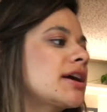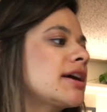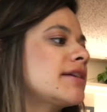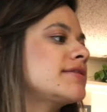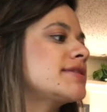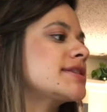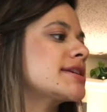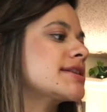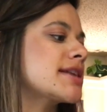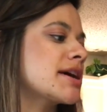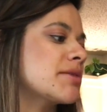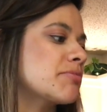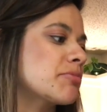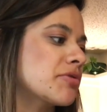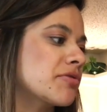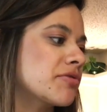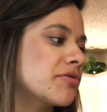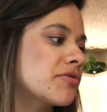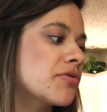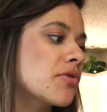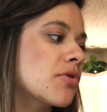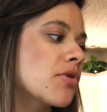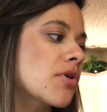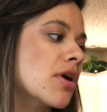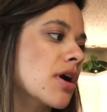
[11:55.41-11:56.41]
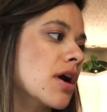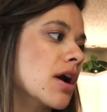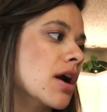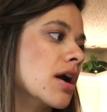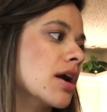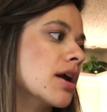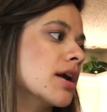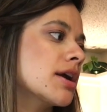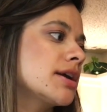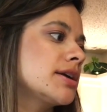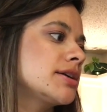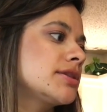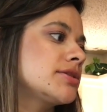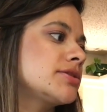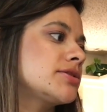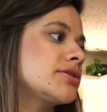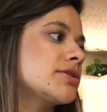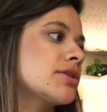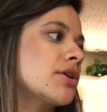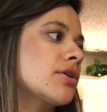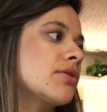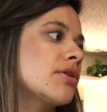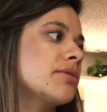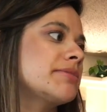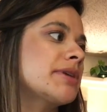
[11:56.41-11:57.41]
I've said that before,
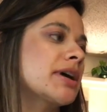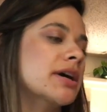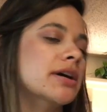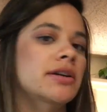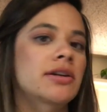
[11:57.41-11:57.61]
so I'm not